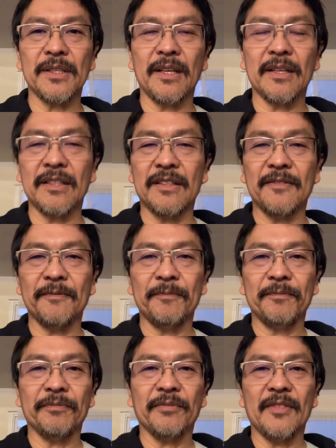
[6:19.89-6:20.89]
a lot of,
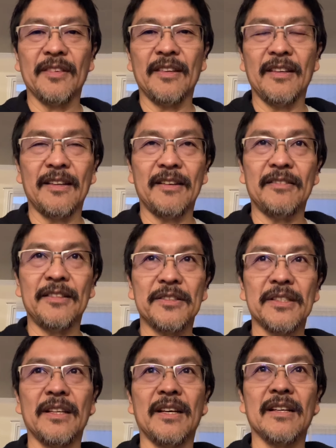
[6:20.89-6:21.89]

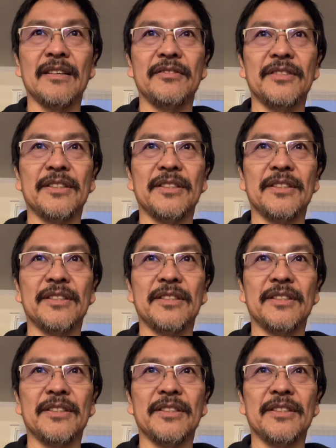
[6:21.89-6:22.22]
there's a lot of,